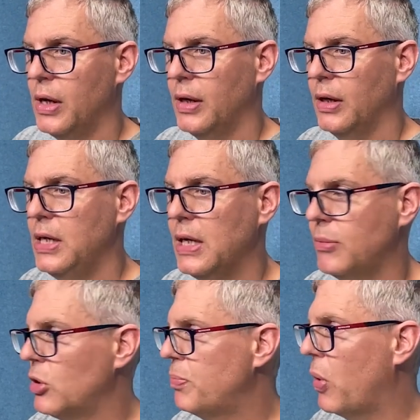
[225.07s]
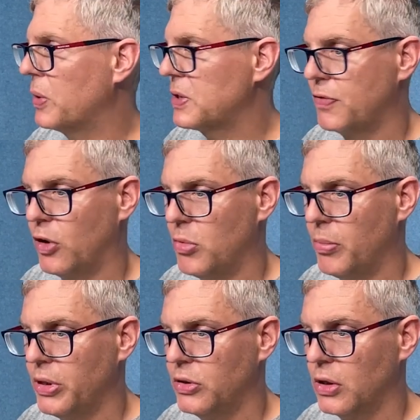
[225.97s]
here I'm going to pause for a
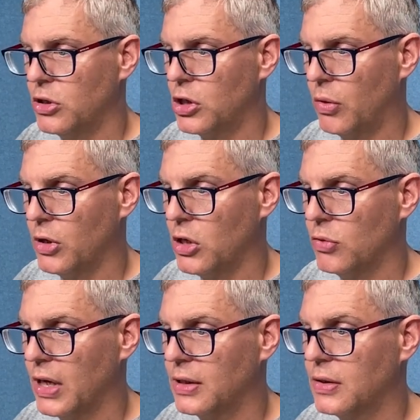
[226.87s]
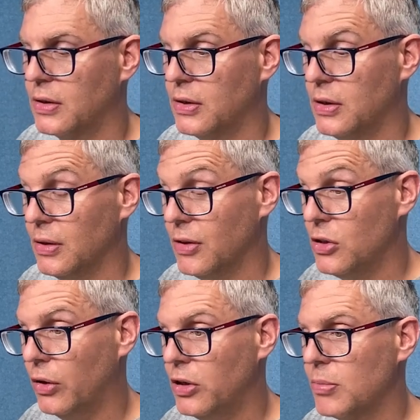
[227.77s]
moment and showing you that the
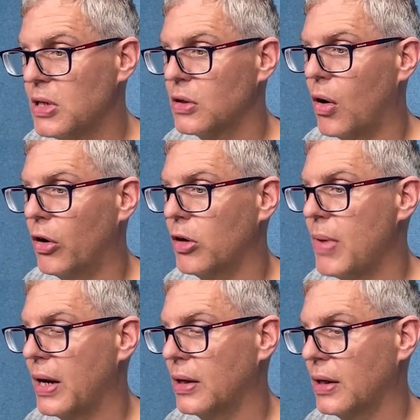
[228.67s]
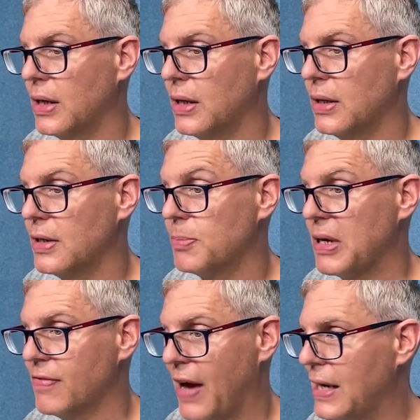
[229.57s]
document automatically is
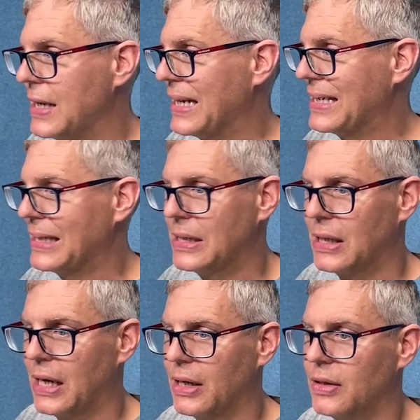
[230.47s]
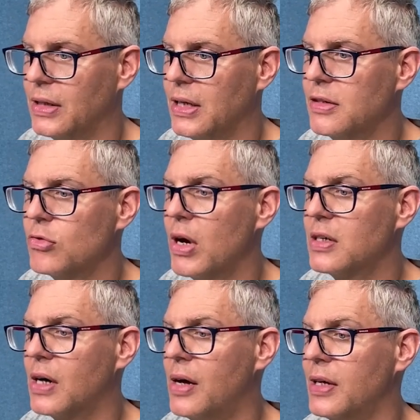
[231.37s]
being validated, and it's red
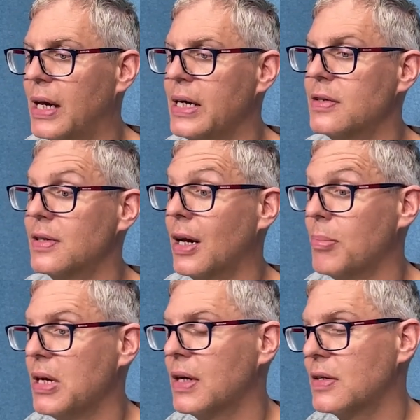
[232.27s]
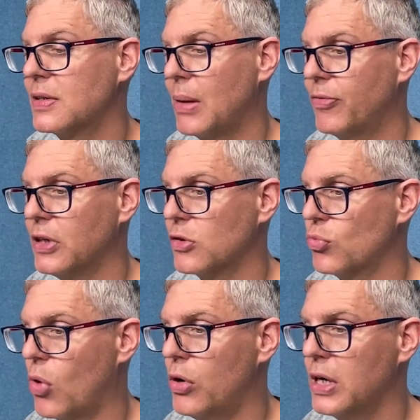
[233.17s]
underlined telling me that something is
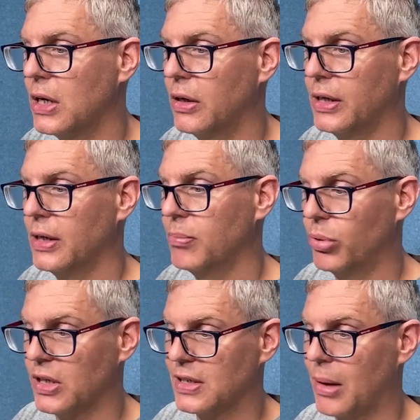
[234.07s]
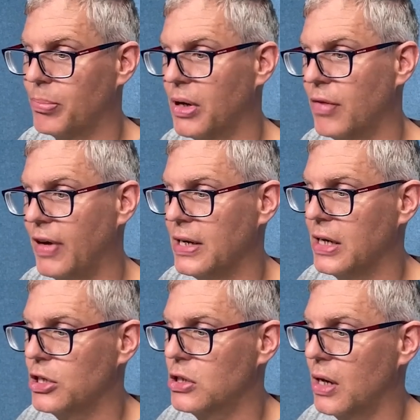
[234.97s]
wrong here, and it brings up a
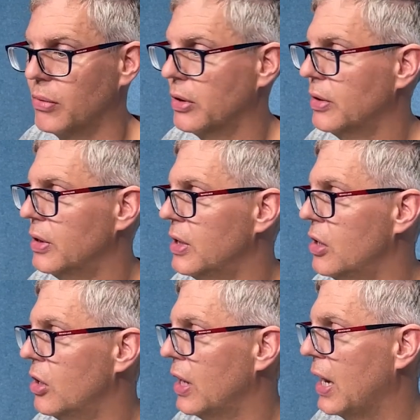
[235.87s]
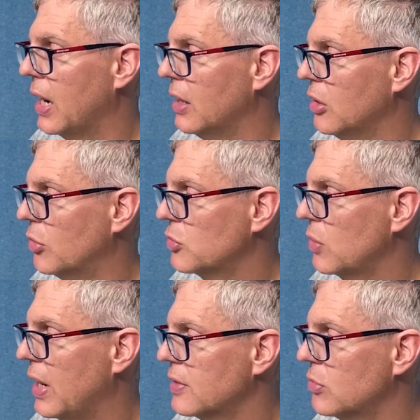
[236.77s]
validation error. And it also
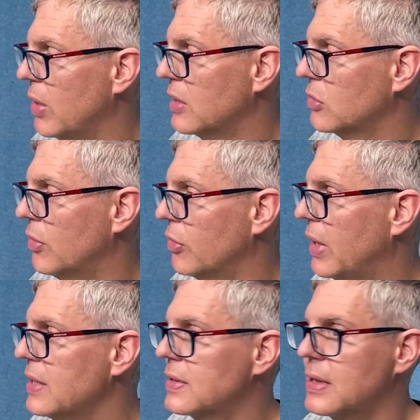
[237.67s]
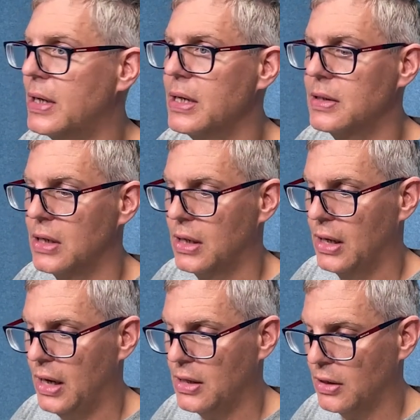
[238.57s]
has red on the right side,
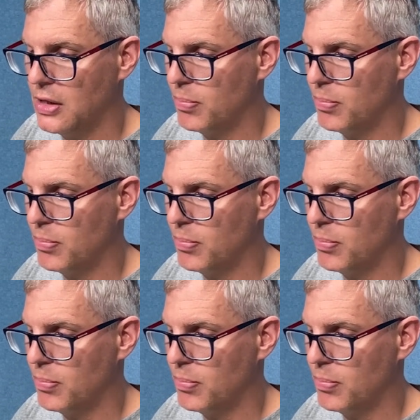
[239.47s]
and in the